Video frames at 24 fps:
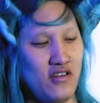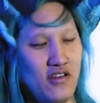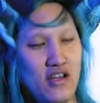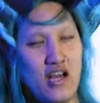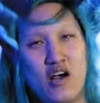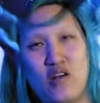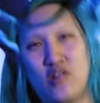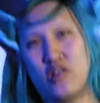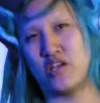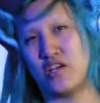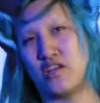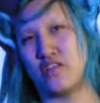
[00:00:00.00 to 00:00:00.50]

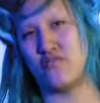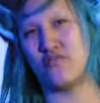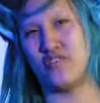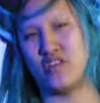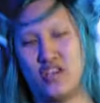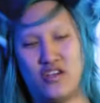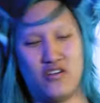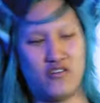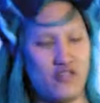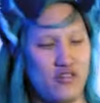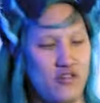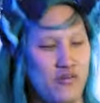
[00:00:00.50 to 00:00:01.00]
I'll link a
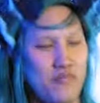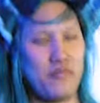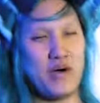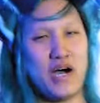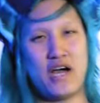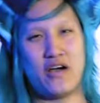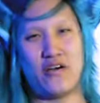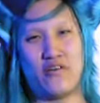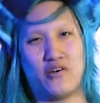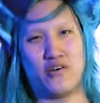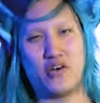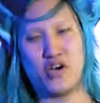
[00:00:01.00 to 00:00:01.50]
video in the
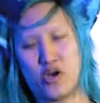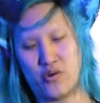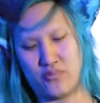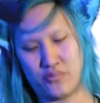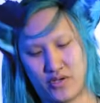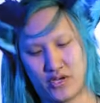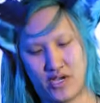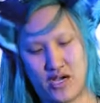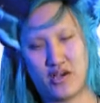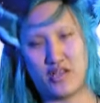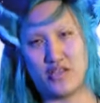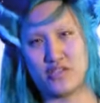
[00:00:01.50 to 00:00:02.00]
bio, it'll help
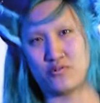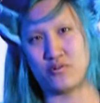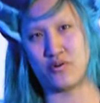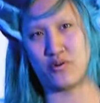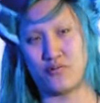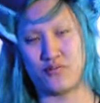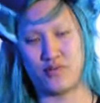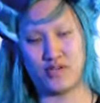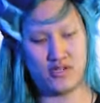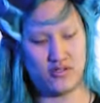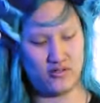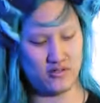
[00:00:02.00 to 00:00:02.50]
you out. It's what
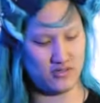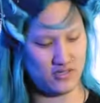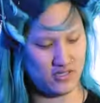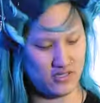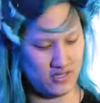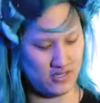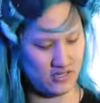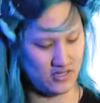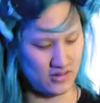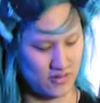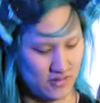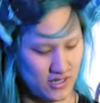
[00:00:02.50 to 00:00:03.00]
we use
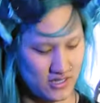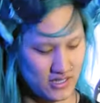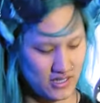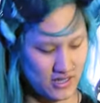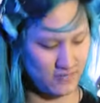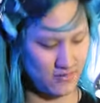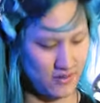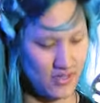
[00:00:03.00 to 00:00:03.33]
to watch it.